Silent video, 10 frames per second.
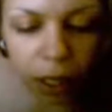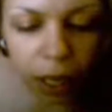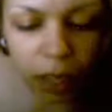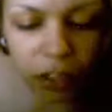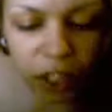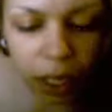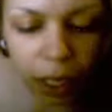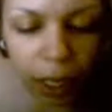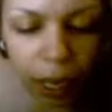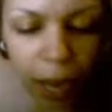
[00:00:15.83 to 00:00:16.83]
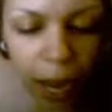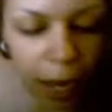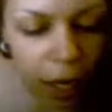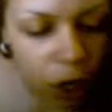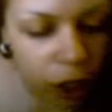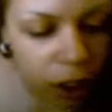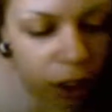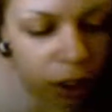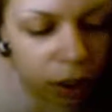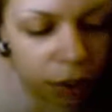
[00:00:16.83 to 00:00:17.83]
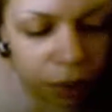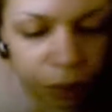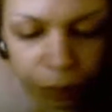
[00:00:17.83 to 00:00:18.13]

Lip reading: the angelic hierarchies